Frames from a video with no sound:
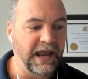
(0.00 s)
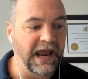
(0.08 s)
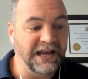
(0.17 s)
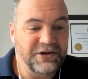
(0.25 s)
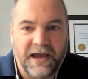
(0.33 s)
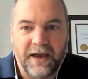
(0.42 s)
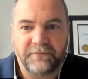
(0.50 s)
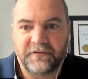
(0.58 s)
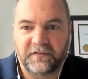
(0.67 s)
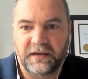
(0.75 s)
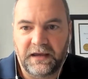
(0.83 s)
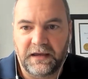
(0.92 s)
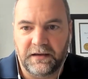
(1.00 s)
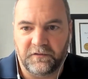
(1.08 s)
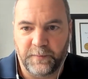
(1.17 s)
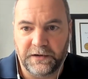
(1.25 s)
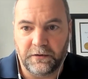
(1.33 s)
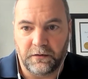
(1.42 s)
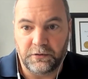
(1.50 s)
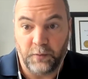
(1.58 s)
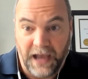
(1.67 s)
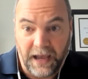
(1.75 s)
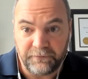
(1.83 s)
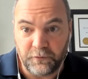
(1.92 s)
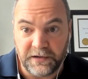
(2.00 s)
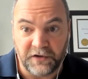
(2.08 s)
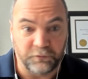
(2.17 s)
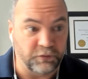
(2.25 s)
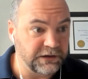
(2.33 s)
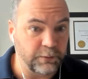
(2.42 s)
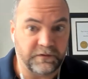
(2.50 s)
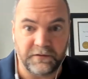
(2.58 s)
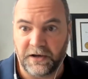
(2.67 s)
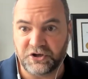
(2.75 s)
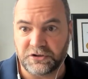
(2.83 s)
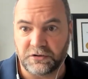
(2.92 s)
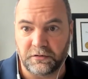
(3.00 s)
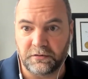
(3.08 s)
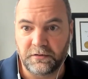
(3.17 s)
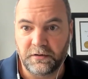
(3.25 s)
And you have to say it's bigger. You have to, because we're dealing with dimensional.